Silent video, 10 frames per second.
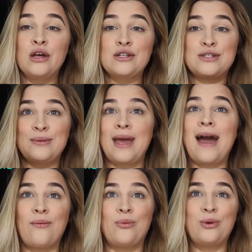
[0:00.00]
So
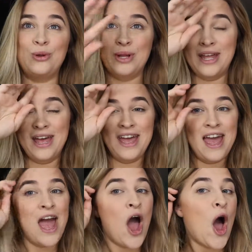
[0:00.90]
yeah, we'll
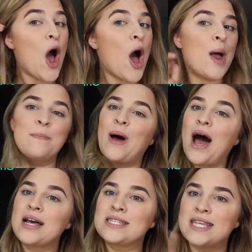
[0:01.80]

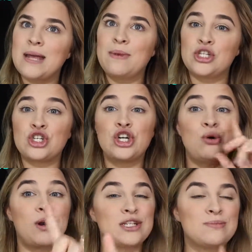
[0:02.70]
unbox and make sure
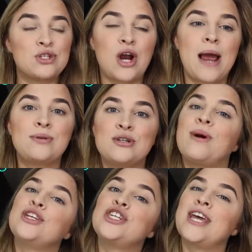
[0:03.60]
you are subscribed to
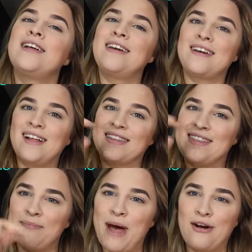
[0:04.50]
my channel and click
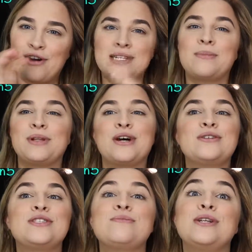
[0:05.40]
the bell right down below
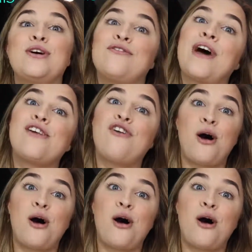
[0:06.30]
so you'll be notified of